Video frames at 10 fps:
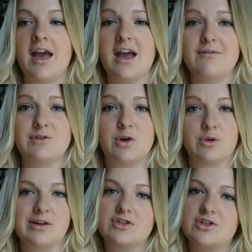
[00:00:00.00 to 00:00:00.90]
I have no
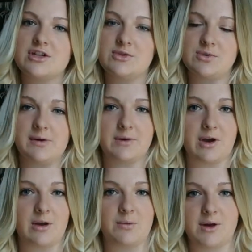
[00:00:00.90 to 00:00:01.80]
question it's right where
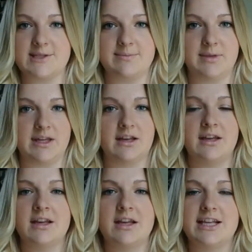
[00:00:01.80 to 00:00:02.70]
God wants me.
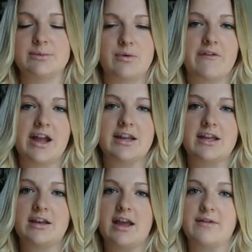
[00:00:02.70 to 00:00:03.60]
He's
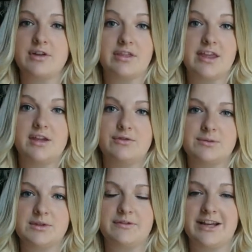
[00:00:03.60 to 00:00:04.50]
provided everything
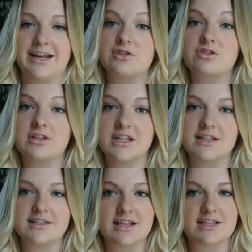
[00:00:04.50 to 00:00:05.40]
from the financial
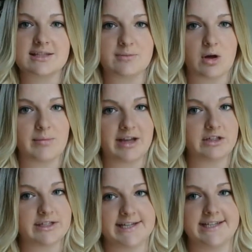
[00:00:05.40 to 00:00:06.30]
needs to the small
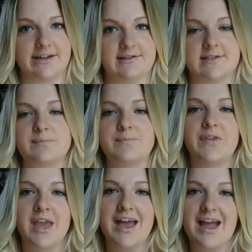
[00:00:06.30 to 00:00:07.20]
minor details.
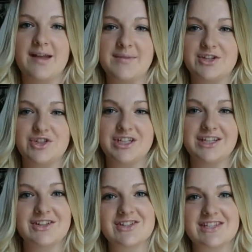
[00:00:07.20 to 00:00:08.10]
I am majoring
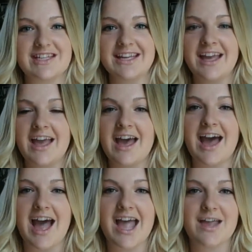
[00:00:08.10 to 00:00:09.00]
in nursing.
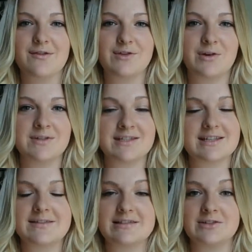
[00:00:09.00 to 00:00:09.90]
I've known since
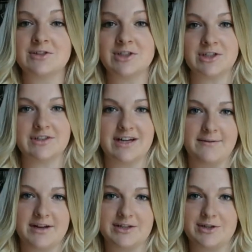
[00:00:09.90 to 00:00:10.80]
I was a little girl that I
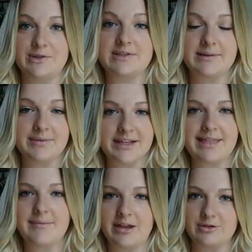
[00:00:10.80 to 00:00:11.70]
wanted to do something in
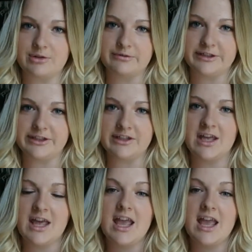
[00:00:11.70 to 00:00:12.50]
the medical field,